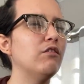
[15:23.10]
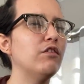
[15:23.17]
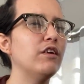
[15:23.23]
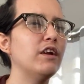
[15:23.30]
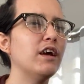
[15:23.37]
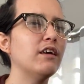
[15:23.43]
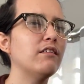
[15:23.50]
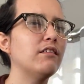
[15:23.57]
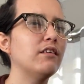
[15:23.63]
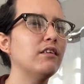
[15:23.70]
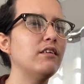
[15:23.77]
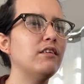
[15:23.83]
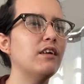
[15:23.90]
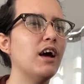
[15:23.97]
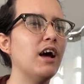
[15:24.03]
Vanessa
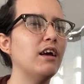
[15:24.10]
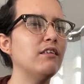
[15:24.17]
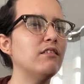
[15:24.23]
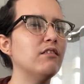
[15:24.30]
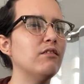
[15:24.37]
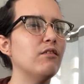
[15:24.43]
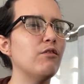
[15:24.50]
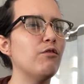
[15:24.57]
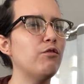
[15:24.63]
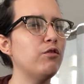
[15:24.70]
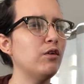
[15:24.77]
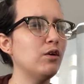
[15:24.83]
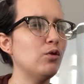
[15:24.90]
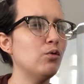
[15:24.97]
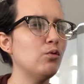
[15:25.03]
dies of the
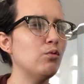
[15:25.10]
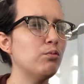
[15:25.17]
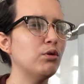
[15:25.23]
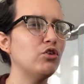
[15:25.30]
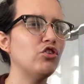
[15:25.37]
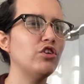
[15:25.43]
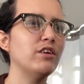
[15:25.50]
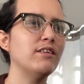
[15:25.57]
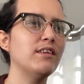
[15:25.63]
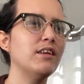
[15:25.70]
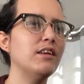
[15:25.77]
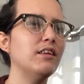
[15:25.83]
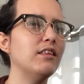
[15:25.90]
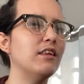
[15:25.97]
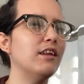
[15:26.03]
flu, but she
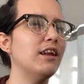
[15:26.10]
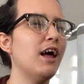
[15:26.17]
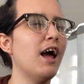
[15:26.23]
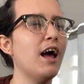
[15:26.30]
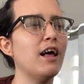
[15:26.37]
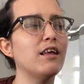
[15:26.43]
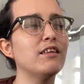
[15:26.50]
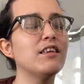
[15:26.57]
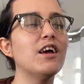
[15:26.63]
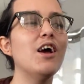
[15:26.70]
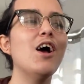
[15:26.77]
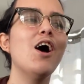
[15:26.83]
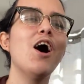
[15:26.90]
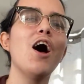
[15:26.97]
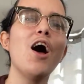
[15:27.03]
isn't last.
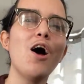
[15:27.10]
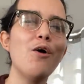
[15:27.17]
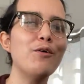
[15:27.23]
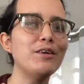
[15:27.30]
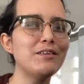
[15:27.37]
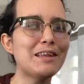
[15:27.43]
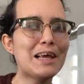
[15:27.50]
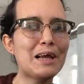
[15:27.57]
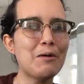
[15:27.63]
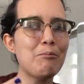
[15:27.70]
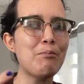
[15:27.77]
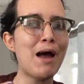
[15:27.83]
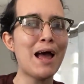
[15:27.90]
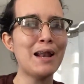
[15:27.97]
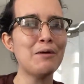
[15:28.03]
Oh, it's like a
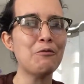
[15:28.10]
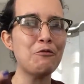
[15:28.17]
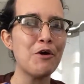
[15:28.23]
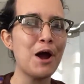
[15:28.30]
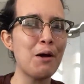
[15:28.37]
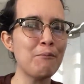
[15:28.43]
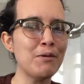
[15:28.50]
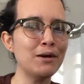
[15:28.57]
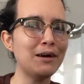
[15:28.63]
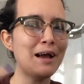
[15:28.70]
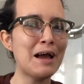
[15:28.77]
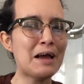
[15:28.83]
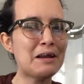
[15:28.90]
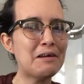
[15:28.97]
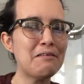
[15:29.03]
panorama
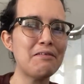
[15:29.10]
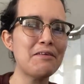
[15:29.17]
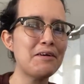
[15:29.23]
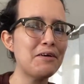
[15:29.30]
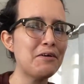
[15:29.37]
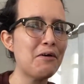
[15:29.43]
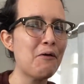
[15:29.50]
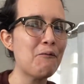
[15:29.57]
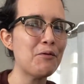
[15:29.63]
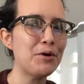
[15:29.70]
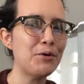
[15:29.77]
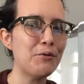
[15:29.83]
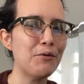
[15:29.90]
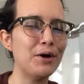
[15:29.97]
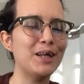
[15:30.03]
kind of thing going
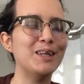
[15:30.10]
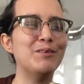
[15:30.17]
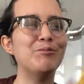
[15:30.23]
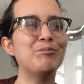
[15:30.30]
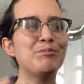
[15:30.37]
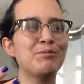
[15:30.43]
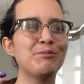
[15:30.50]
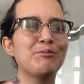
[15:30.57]
on.